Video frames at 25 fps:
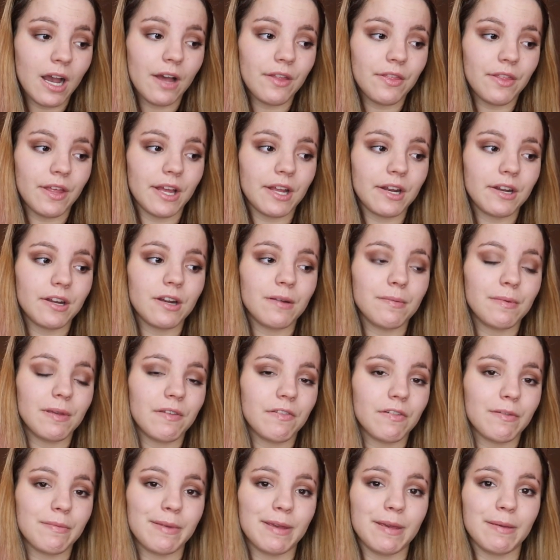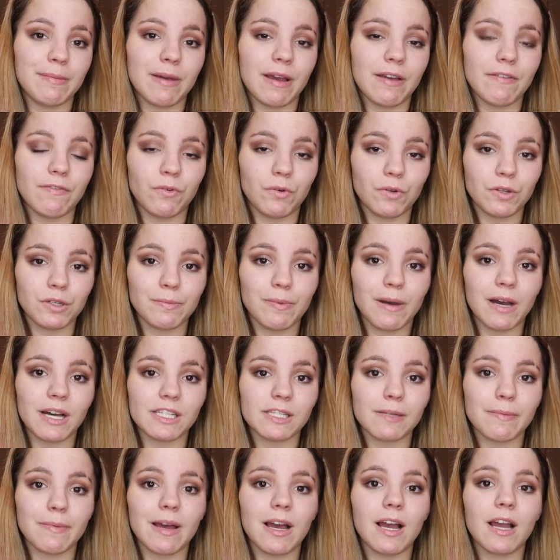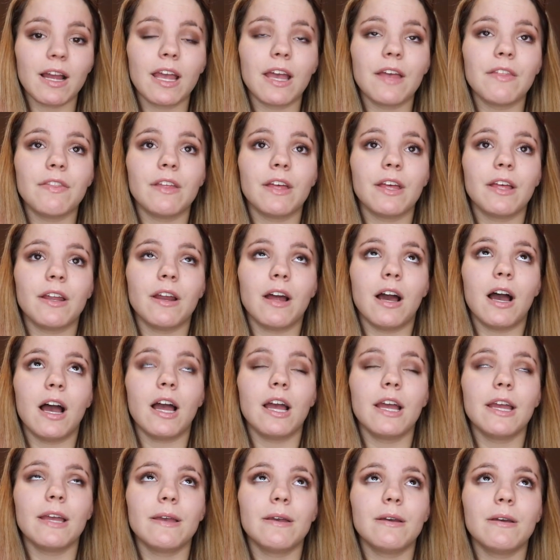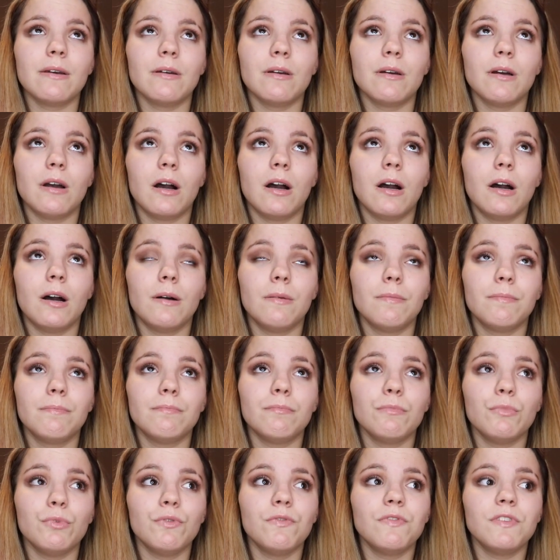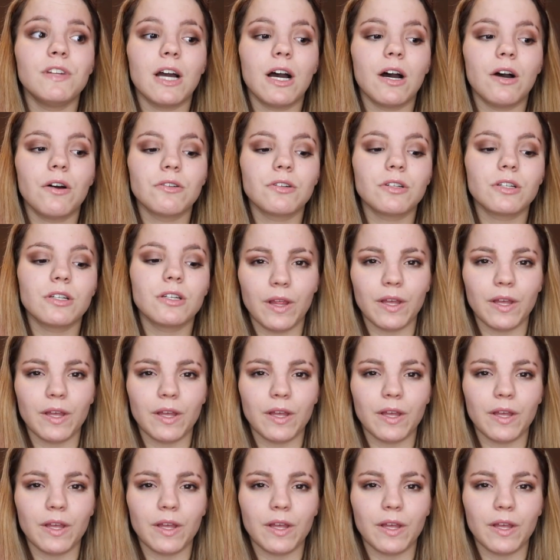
They ended up giving me my full deposit back, and then I moved out